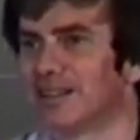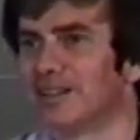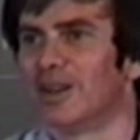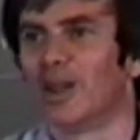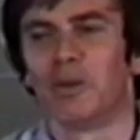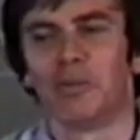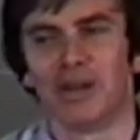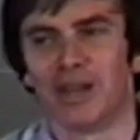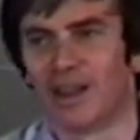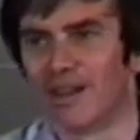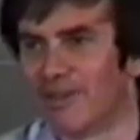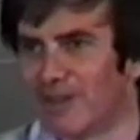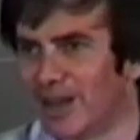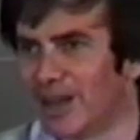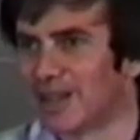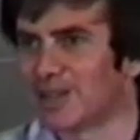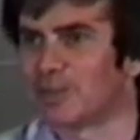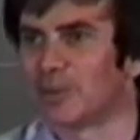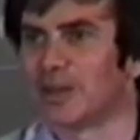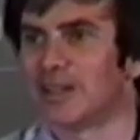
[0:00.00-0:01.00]
Nobody ever
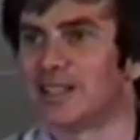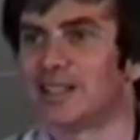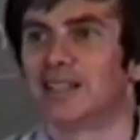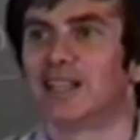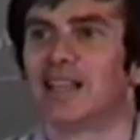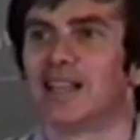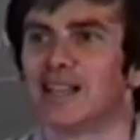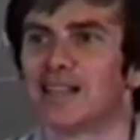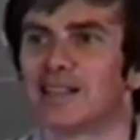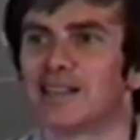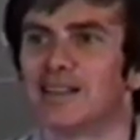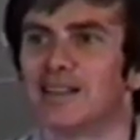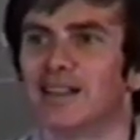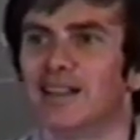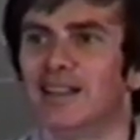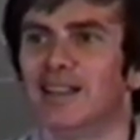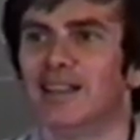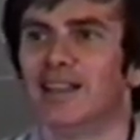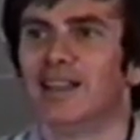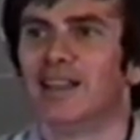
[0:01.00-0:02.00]
hears what he says.
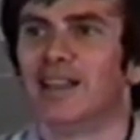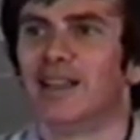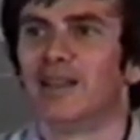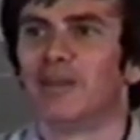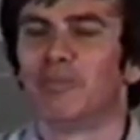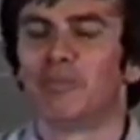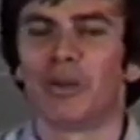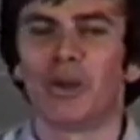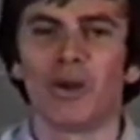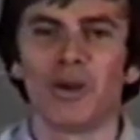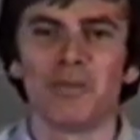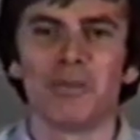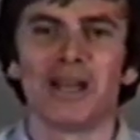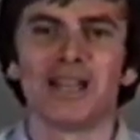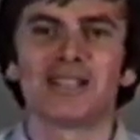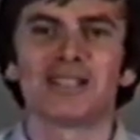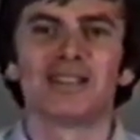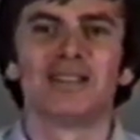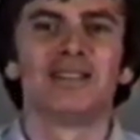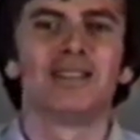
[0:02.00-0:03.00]
Perry
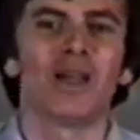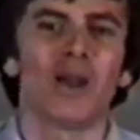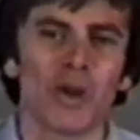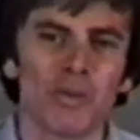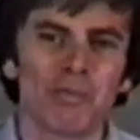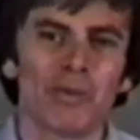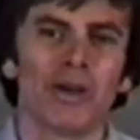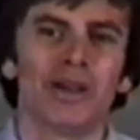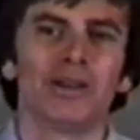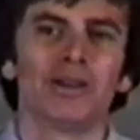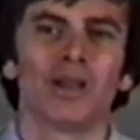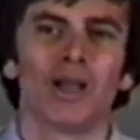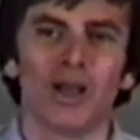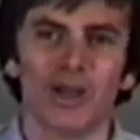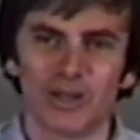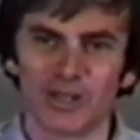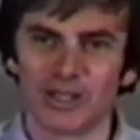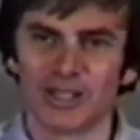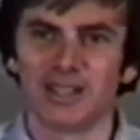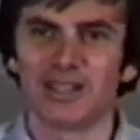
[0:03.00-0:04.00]
Mason thereupon
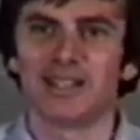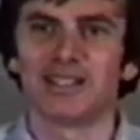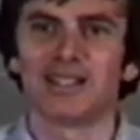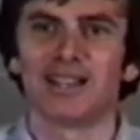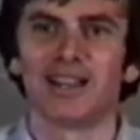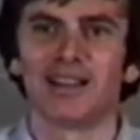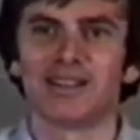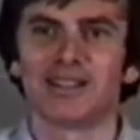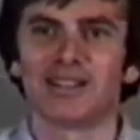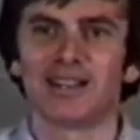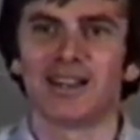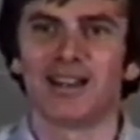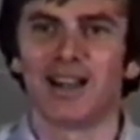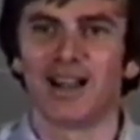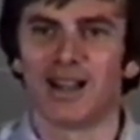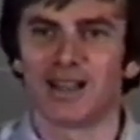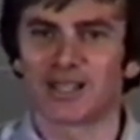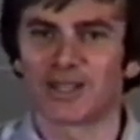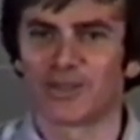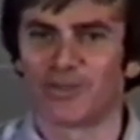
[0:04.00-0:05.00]
goes to the judge and
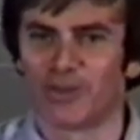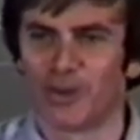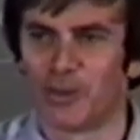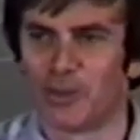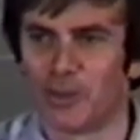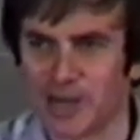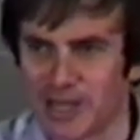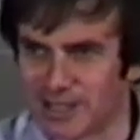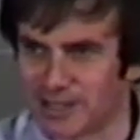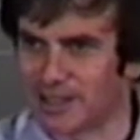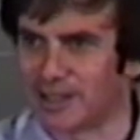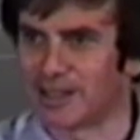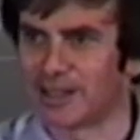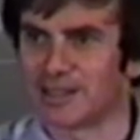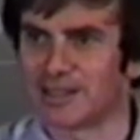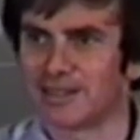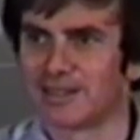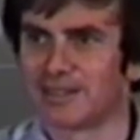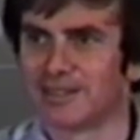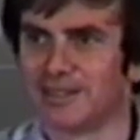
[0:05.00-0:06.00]
asks for a
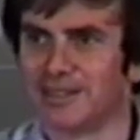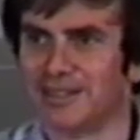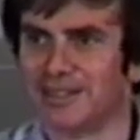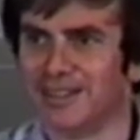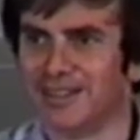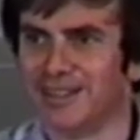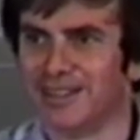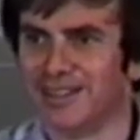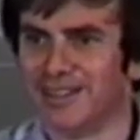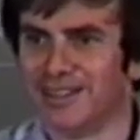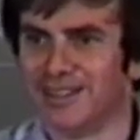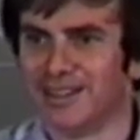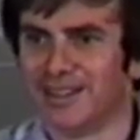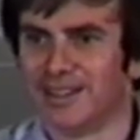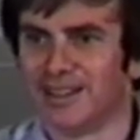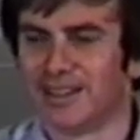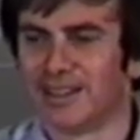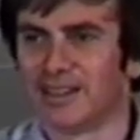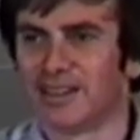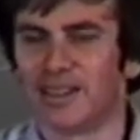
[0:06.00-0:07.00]
recess.
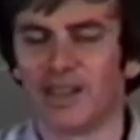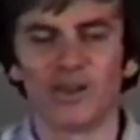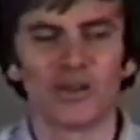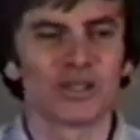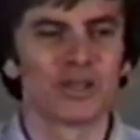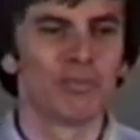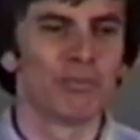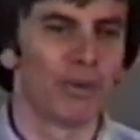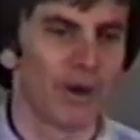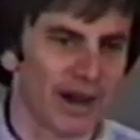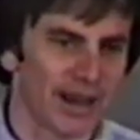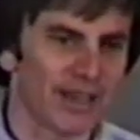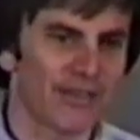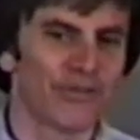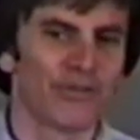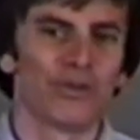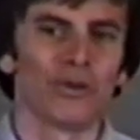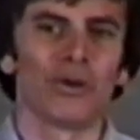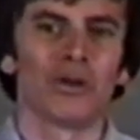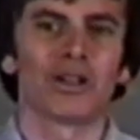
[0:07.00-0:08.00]
There is a break
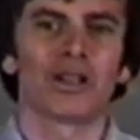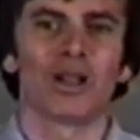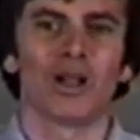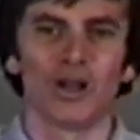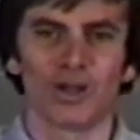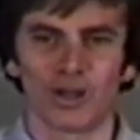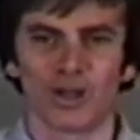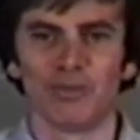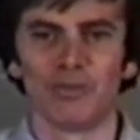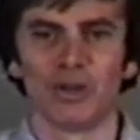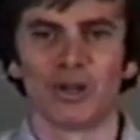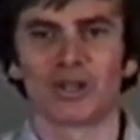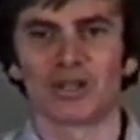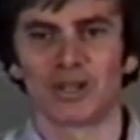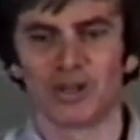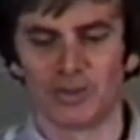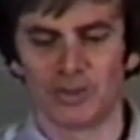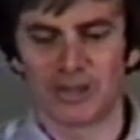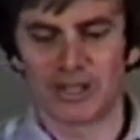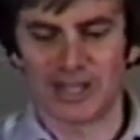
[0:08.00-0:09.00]
for a Coke
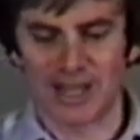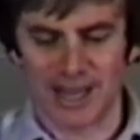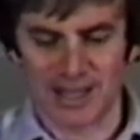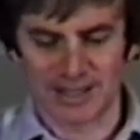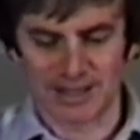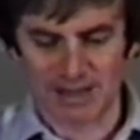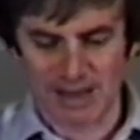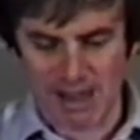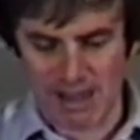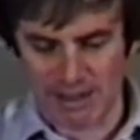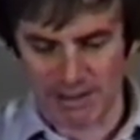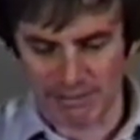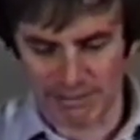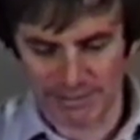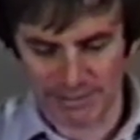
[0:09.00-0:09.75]
commercial, which adds life.